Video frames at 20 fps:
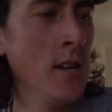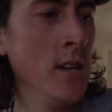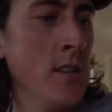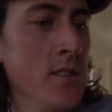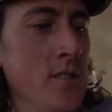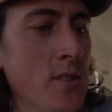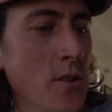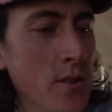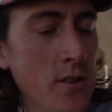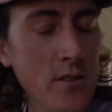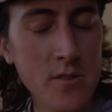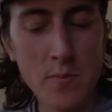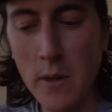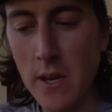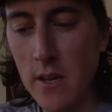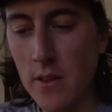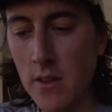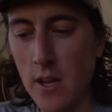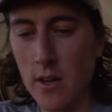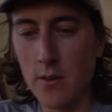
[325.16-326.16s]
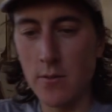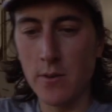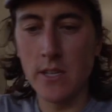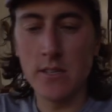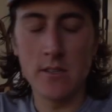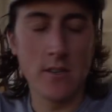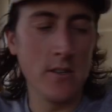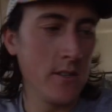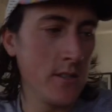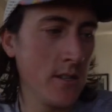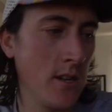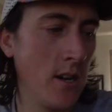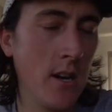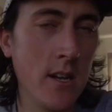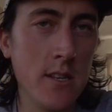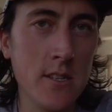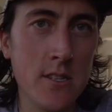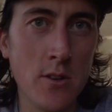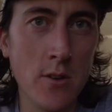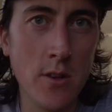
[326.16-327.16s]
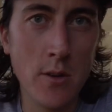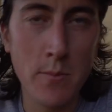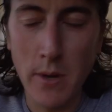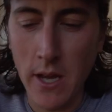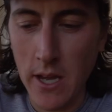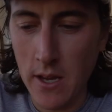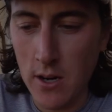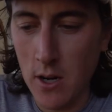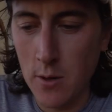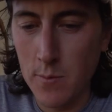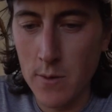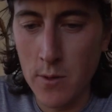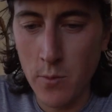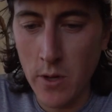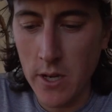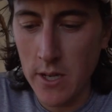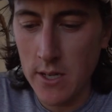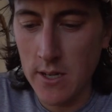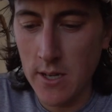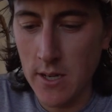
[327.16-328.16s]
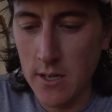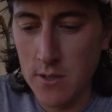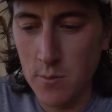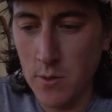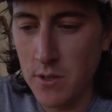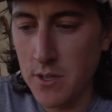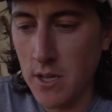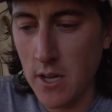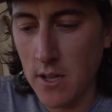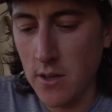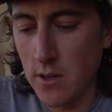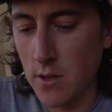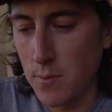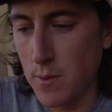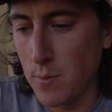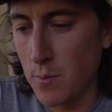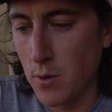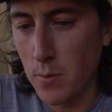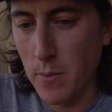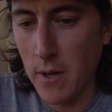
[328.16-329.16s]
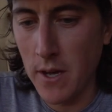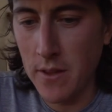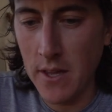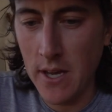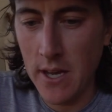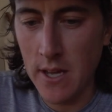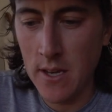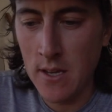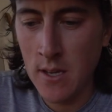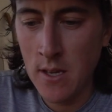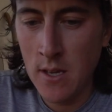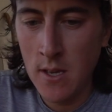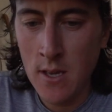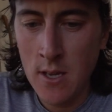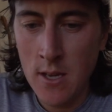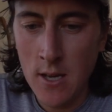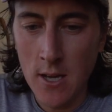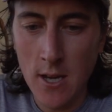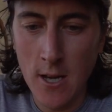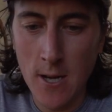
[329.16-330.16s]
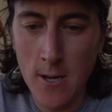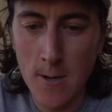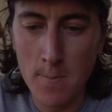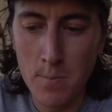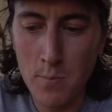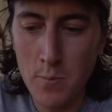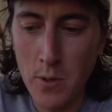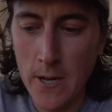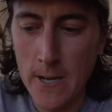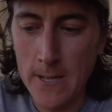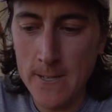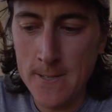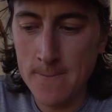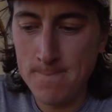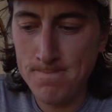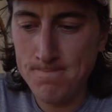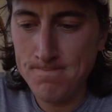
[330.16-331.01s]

So there's been a lot of research on sodium bicarb and what it does. We'll talk a little bit more about that. But